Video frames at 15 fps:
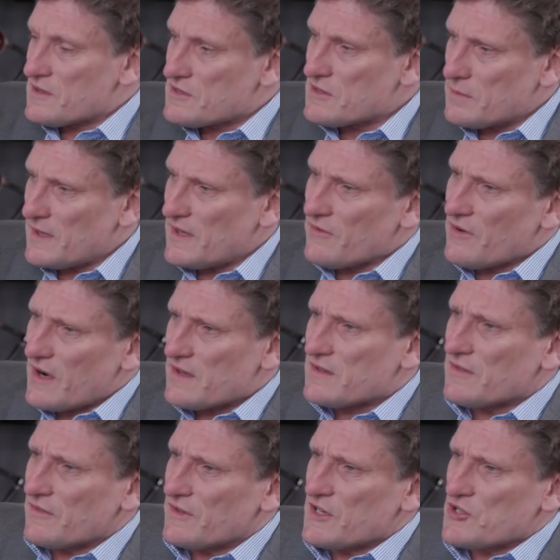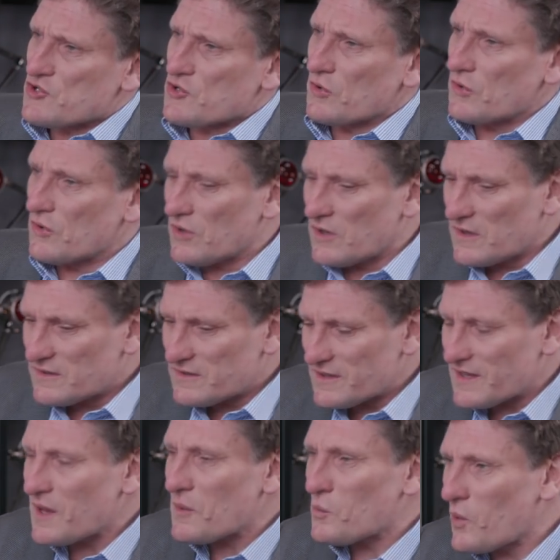to be relatively sure
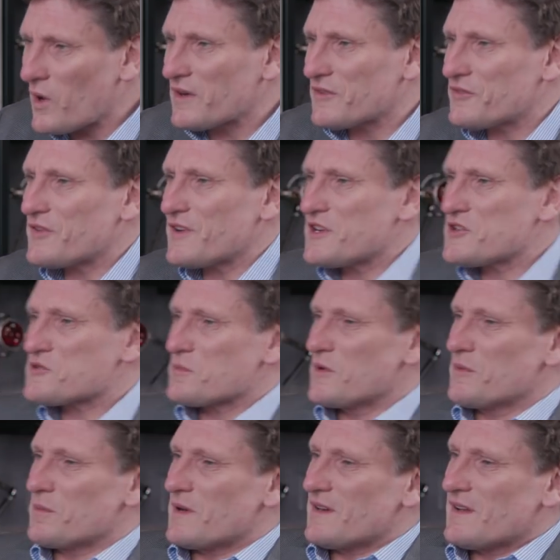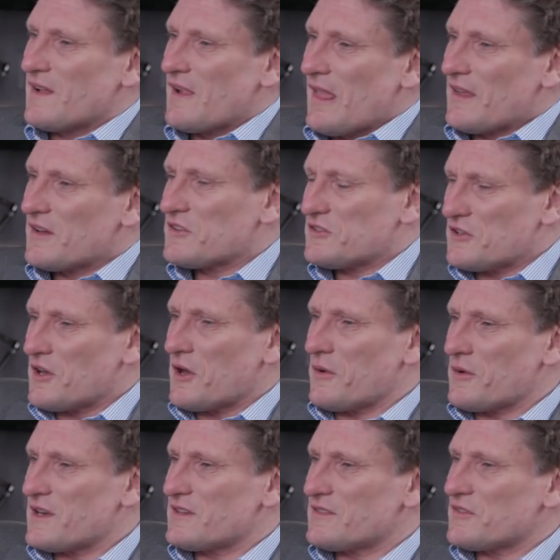to get one finished movement. Because you know
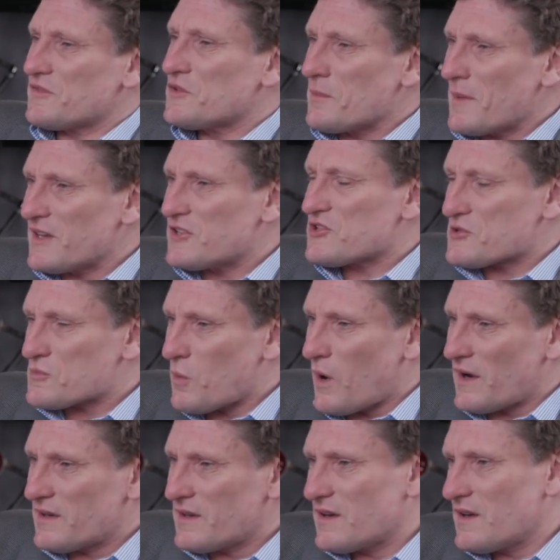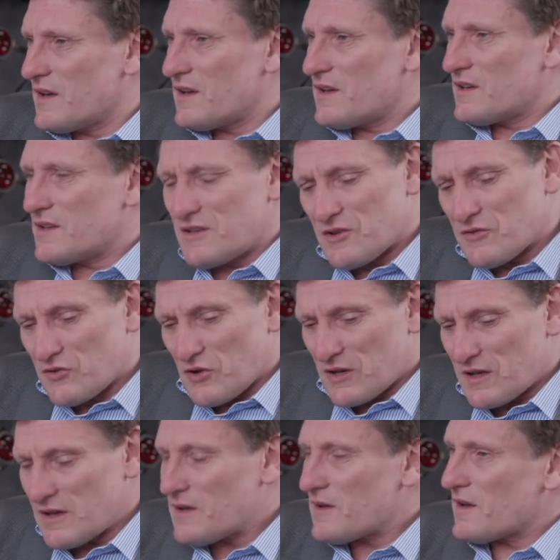how it is, if you make just one, you've
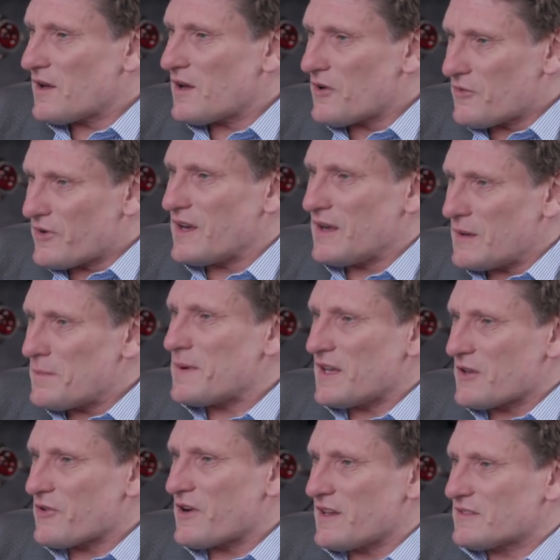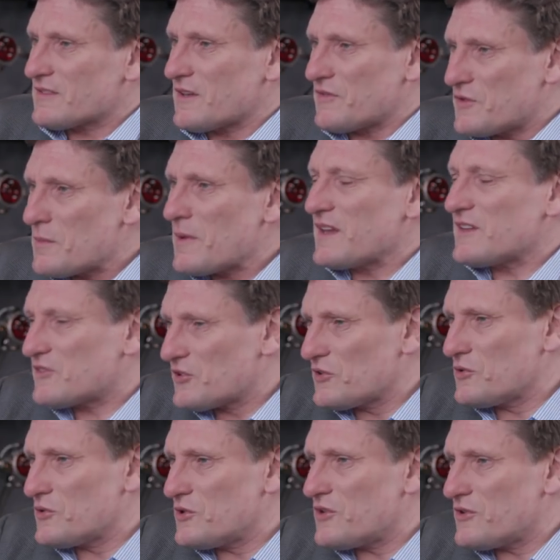got a really big risk. If you make
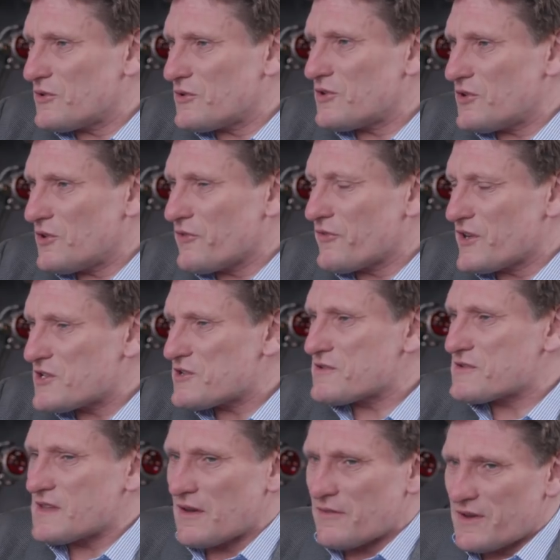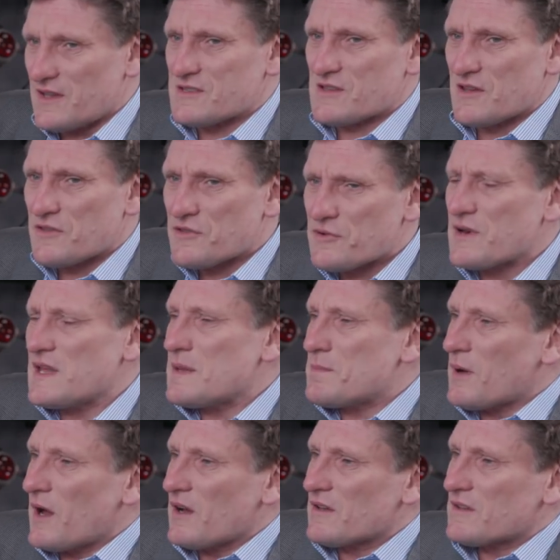two, you, you reduce that risk. At three
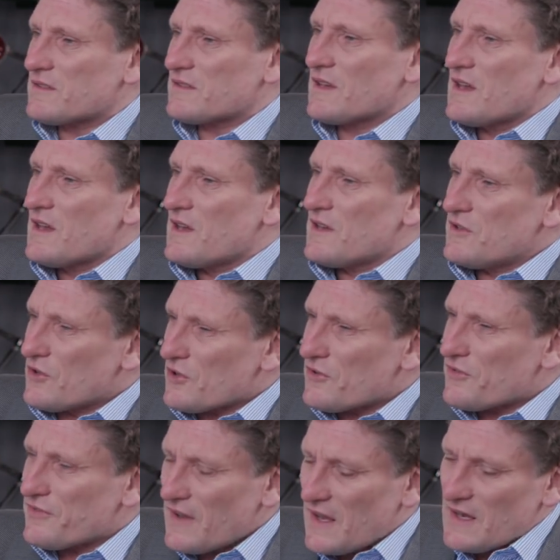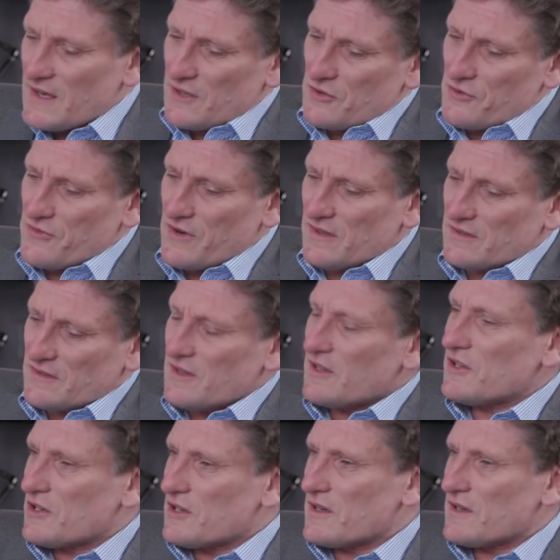parts, you've got a fairly good risk
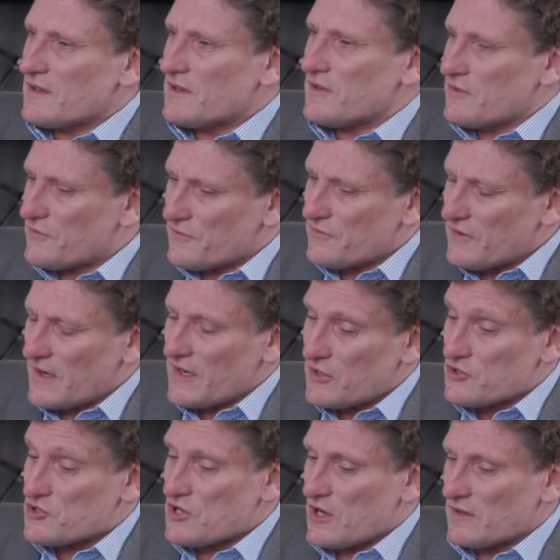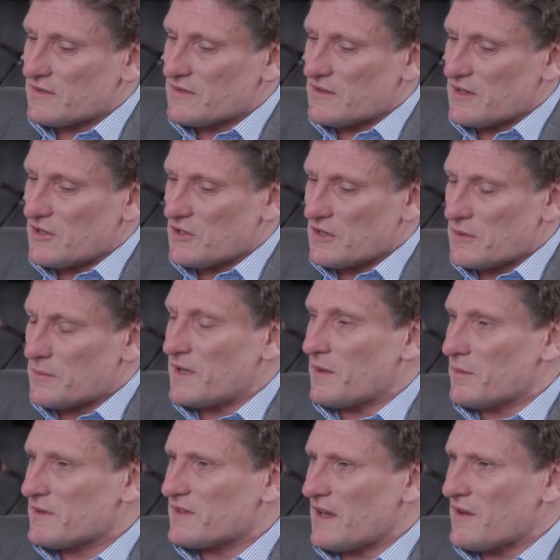that you're going to, fairly good chance that you're going to be
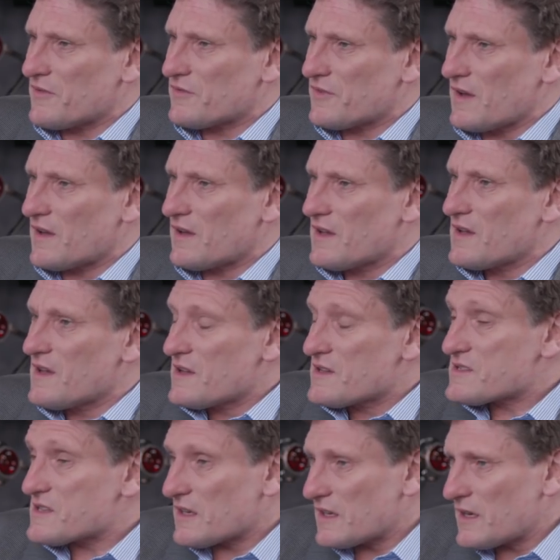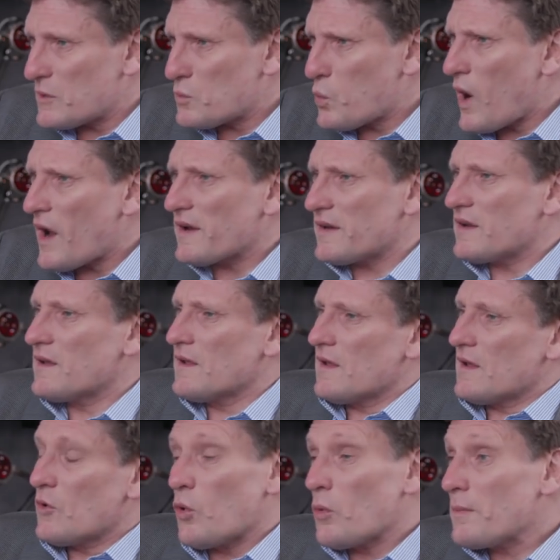able to have uh, certainly one
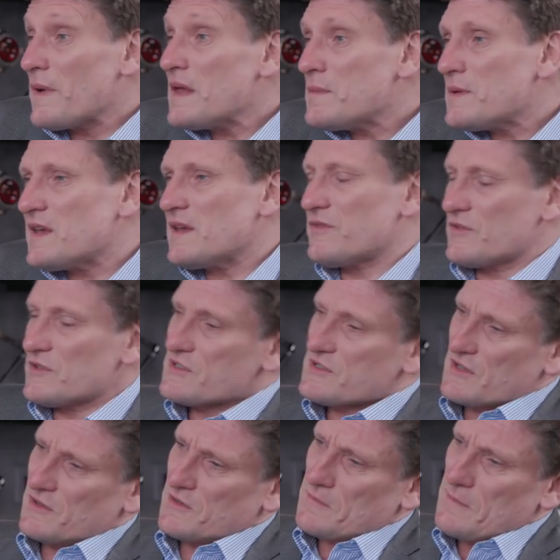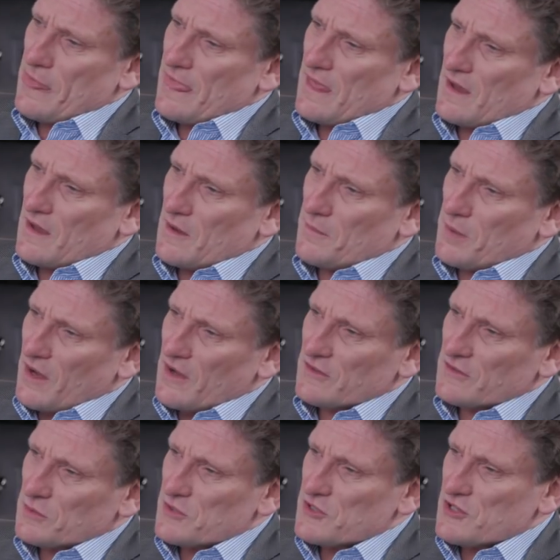or maybe even two uh,
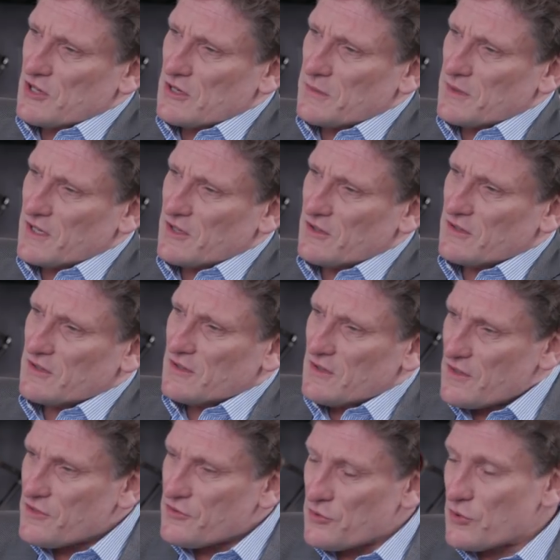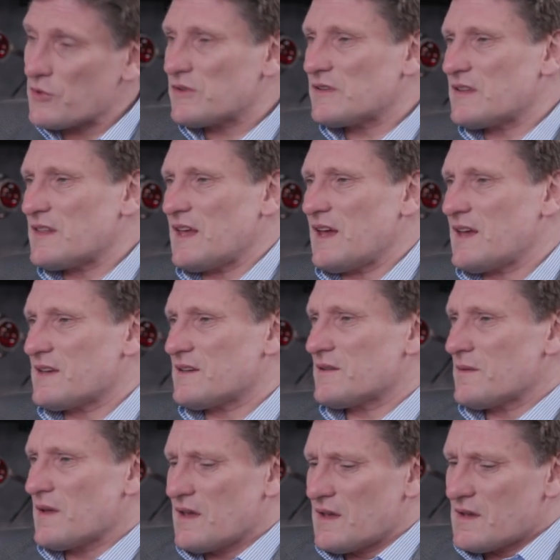parts which are going to be good through to the
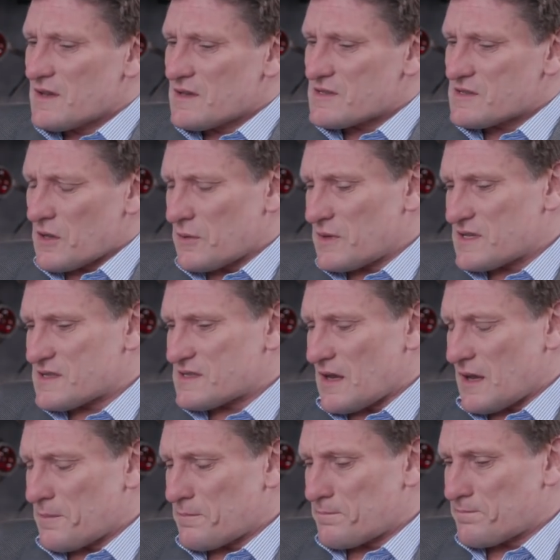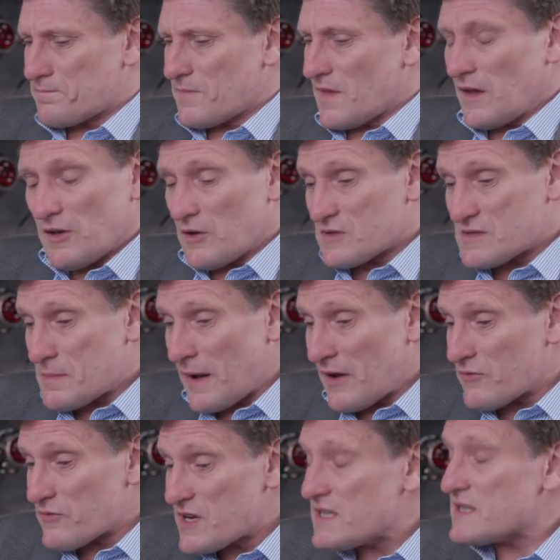end. So it's, um, you know, it's
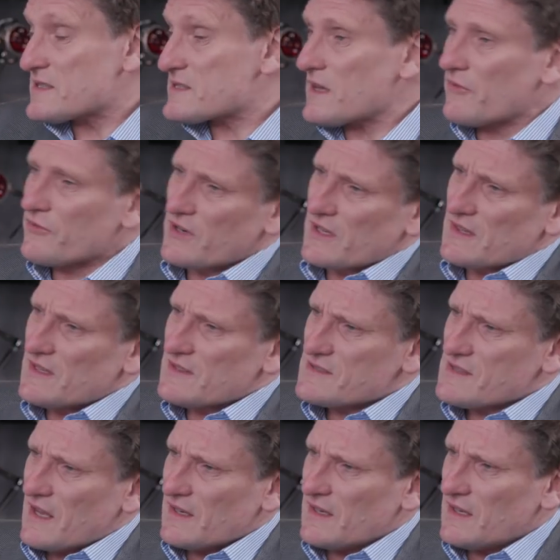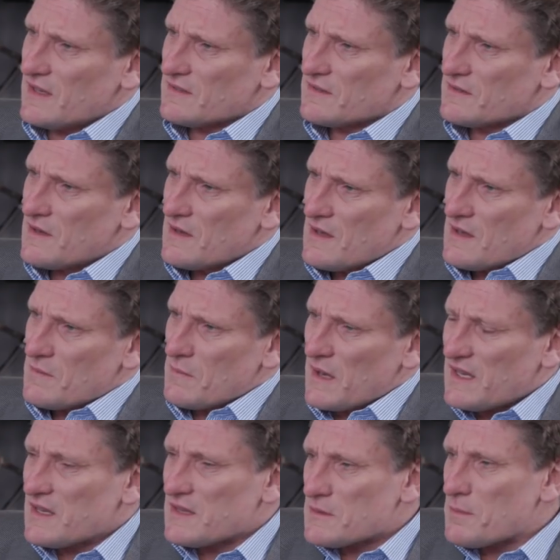about rediscovering these techniques.
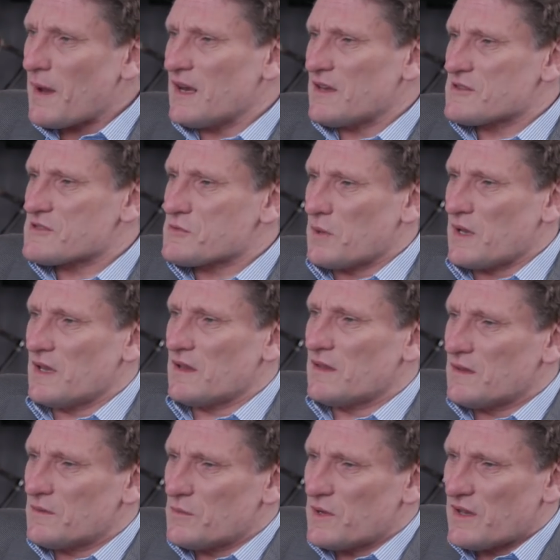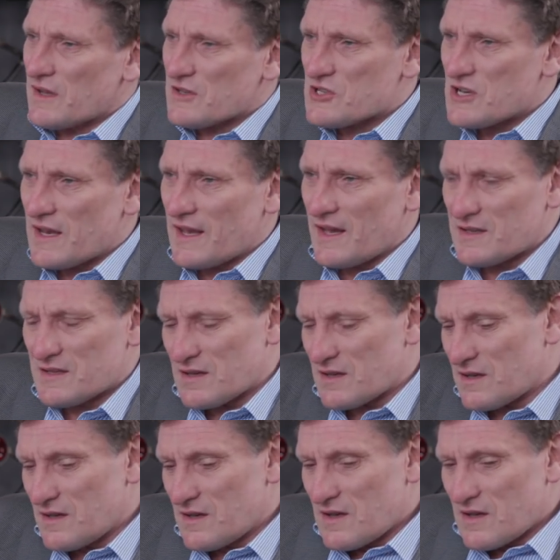Making the balance wheel, we actually had
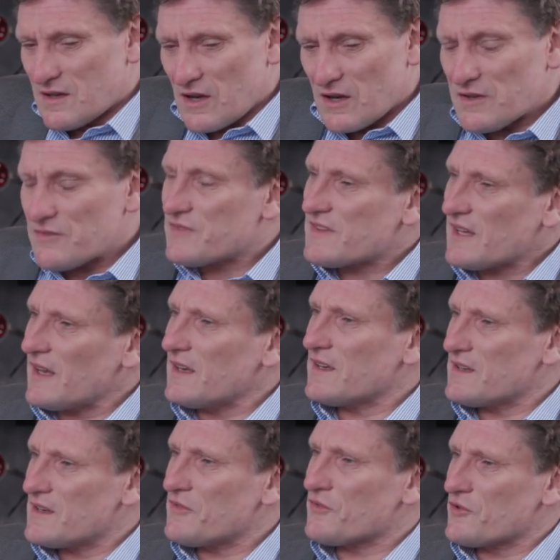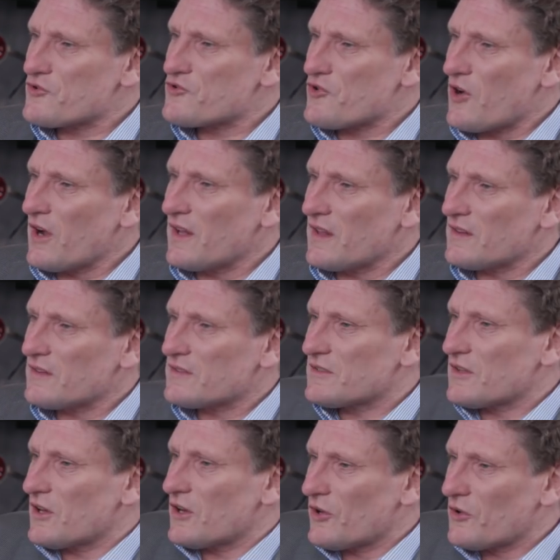a, kind of 10 different
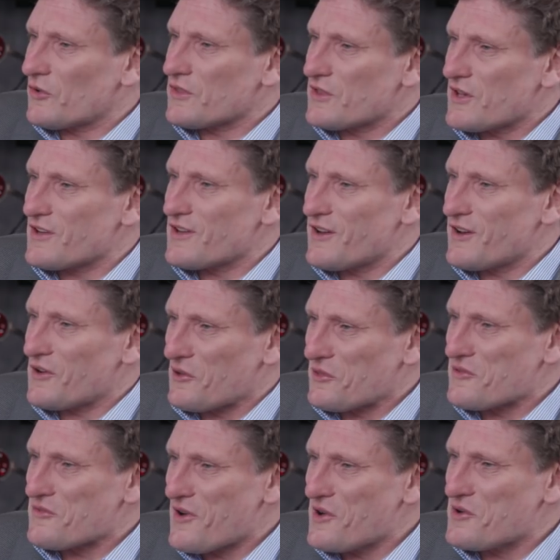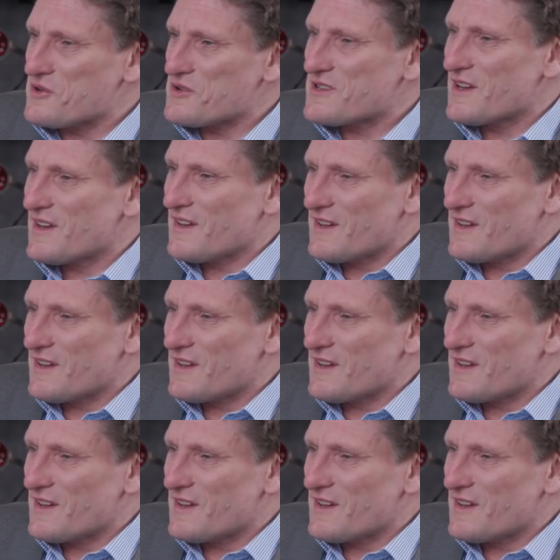trials along the, along the road